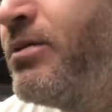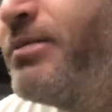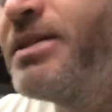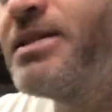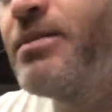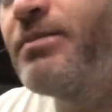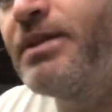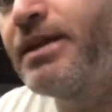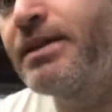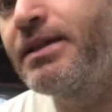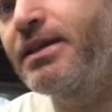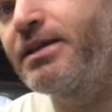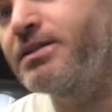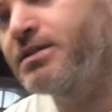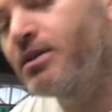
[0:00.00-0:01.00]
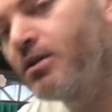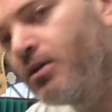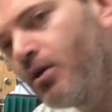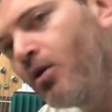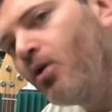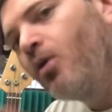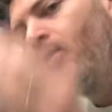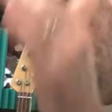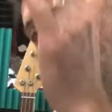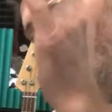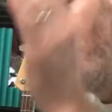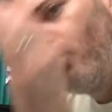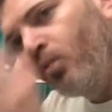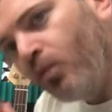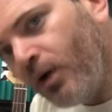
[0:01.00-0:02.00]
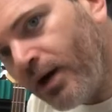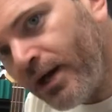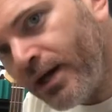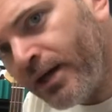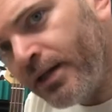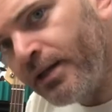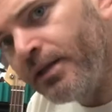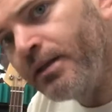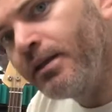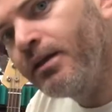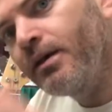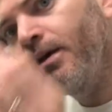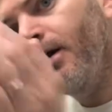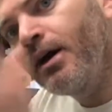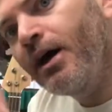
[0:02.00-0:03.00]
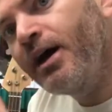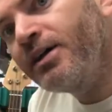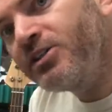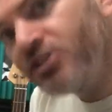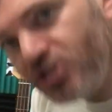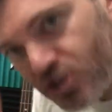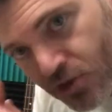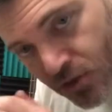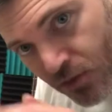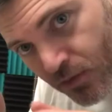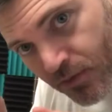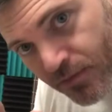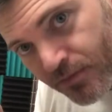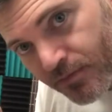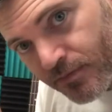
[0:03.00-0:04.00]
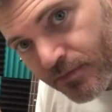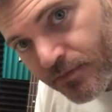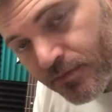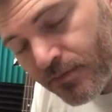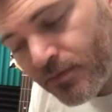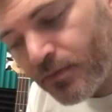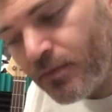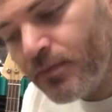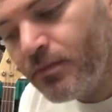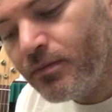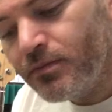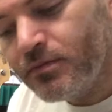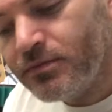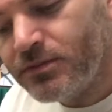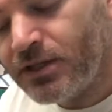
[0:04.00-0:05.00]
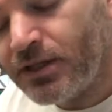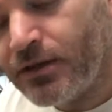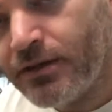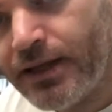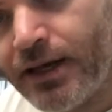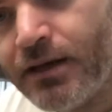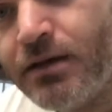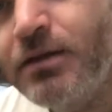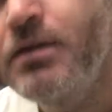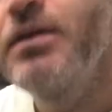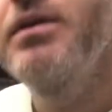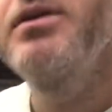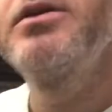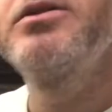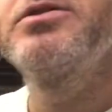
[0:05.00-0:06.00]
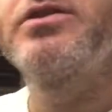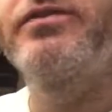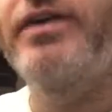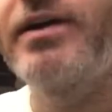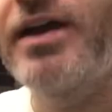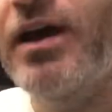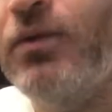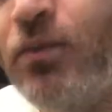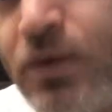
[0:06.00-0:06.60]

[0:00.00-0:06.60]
bit something like this. One, a two. Do you hear that? So if I got